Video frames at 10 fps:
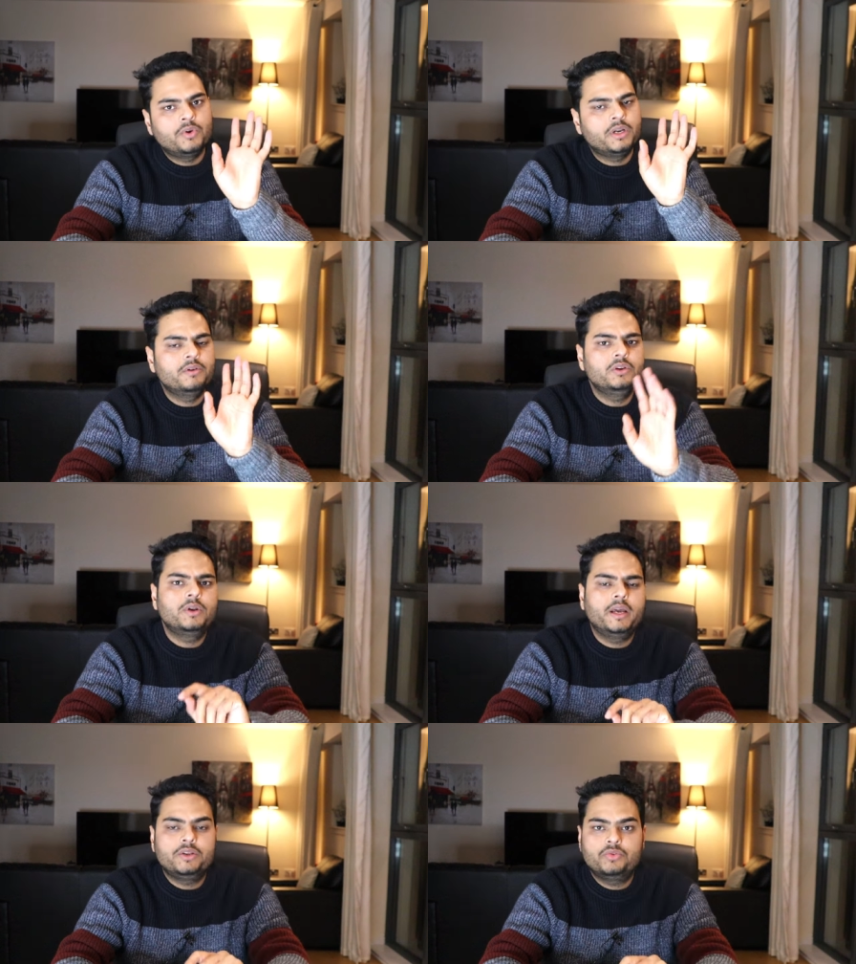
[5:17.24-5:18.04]
whatever
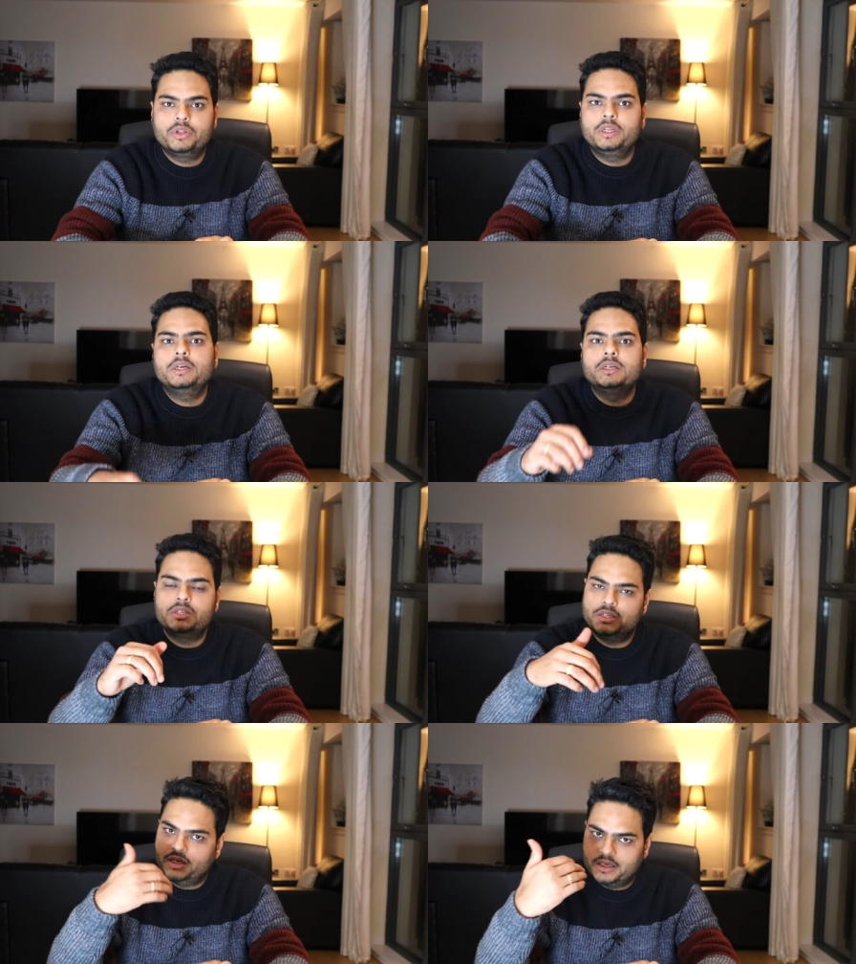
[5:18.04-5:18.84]
you like to read
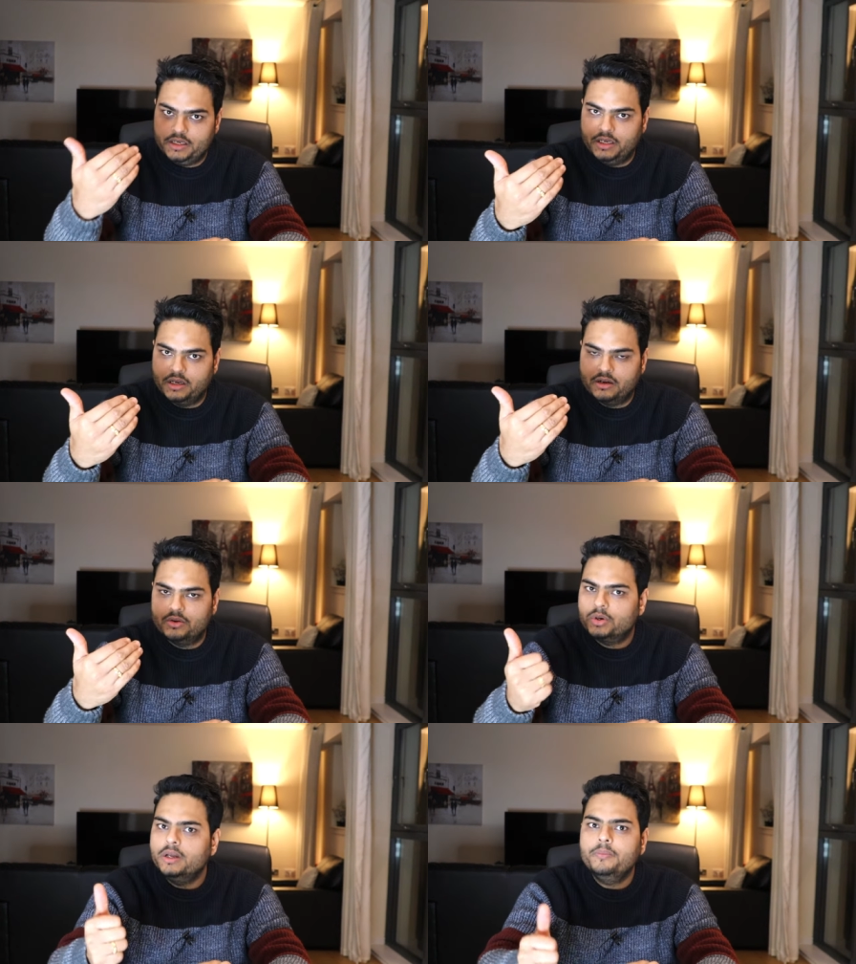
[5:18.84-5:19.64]
start reading
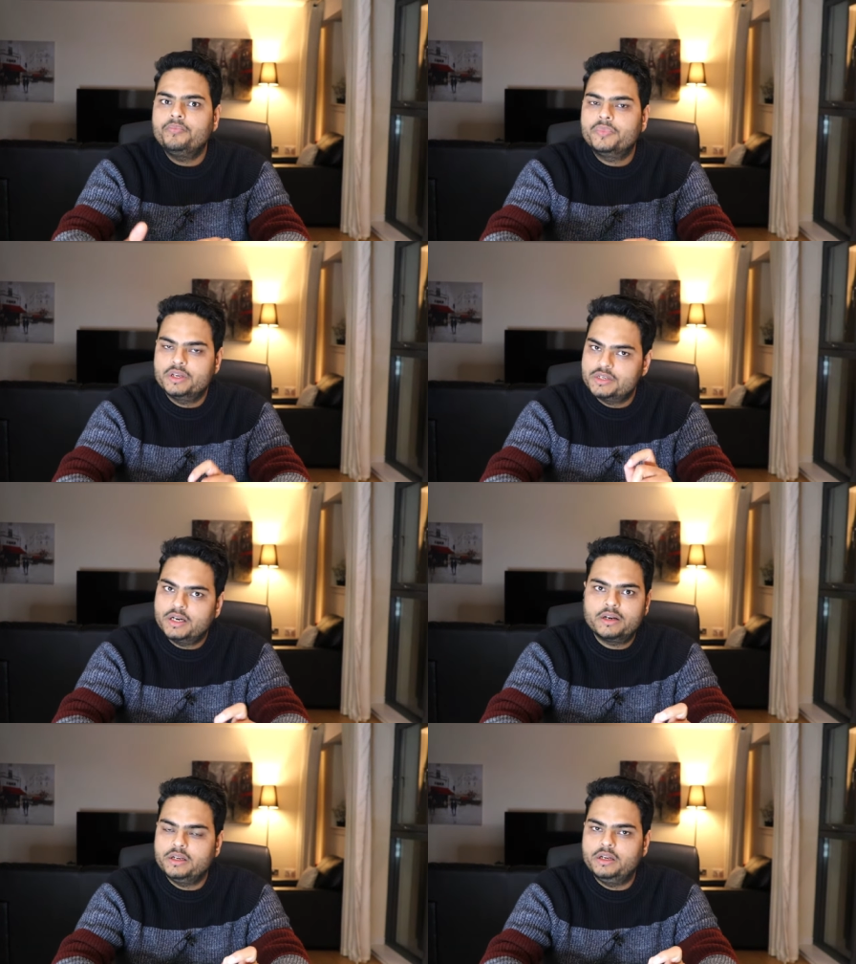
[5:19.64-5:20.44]
okay
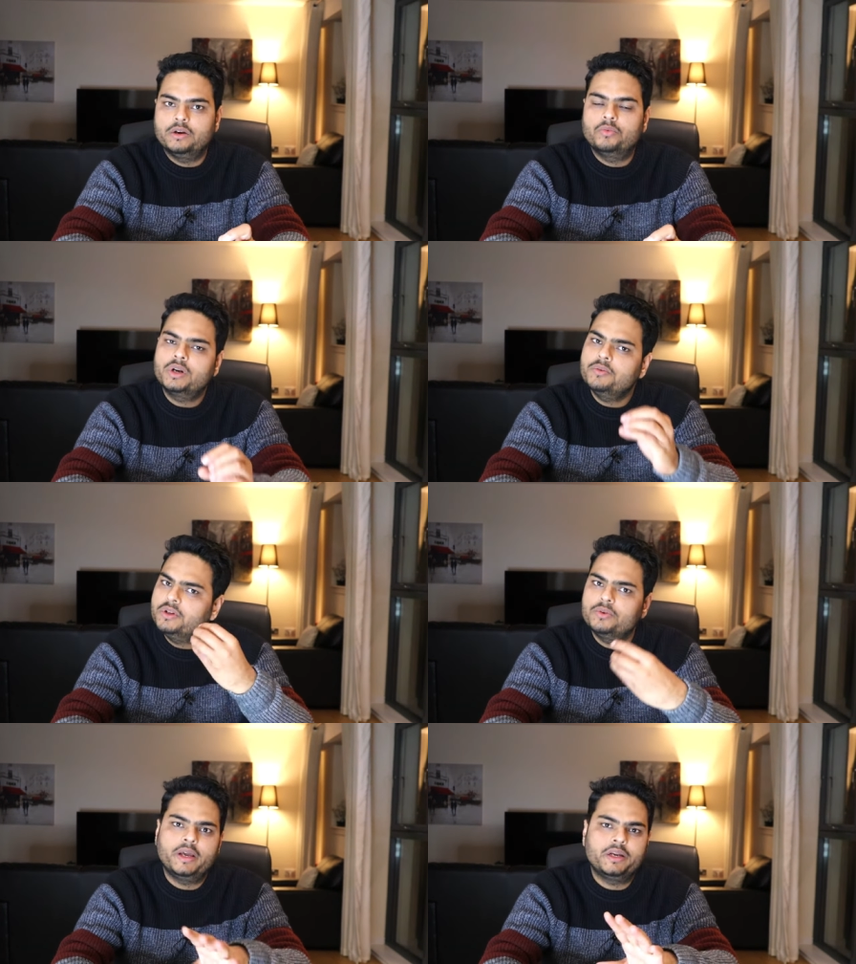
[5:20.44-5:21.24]
start reading
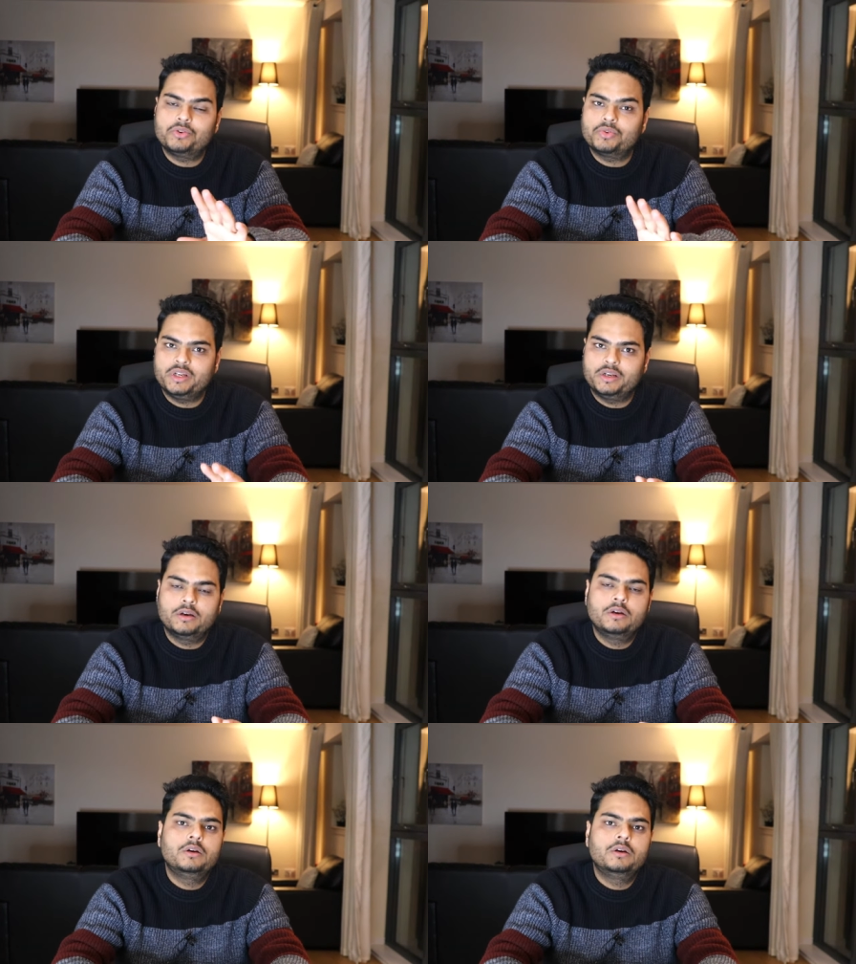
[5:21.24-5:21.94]
whatever you like to read